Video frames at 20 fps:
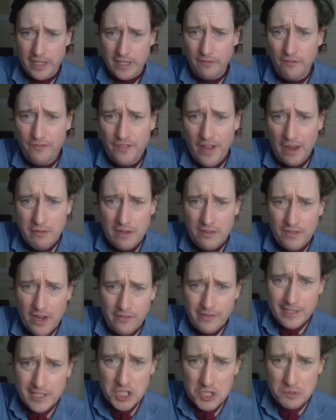a very,
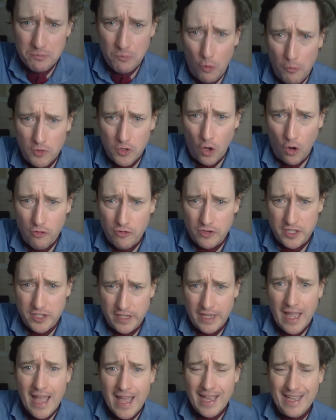very small minority,
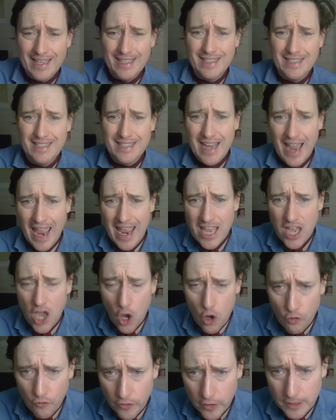can take
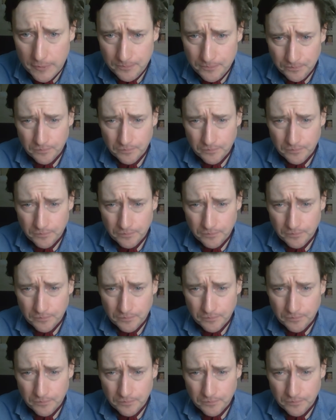over